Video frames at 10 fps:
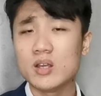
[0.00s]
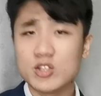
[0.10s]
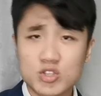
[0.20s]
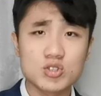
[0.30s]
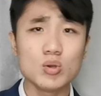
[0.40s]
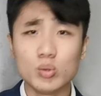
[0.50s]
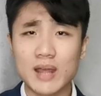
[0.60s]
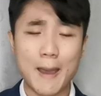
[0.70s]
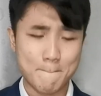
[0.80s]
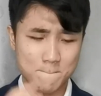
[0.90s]
is so
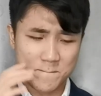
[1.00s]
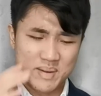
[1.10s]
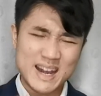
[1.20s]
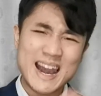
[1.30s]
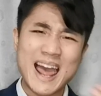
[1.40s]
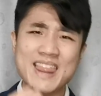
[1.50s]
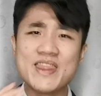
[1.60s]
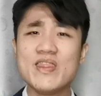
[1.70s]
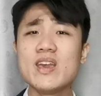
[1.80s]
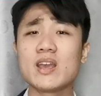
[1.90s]
that
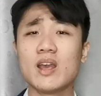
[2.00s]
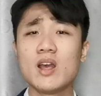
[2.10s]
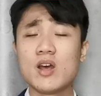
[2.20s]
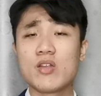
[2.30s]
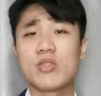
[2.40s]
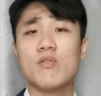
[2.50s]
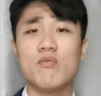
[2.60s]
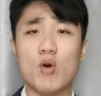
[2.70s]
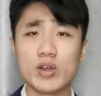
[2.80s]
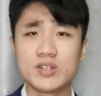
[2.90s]
blending the
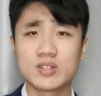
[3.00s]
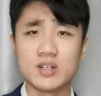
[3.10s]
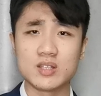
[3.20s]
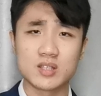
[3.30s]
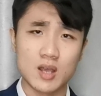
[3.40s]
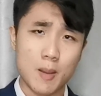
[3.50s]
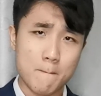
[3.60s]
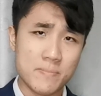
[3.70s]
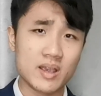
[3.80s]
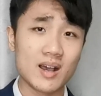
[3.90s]
voices
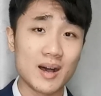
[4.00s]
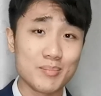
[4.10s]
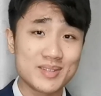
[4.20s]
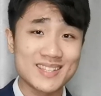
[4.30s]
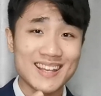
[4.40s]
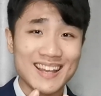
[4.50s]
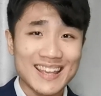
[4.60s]
becomes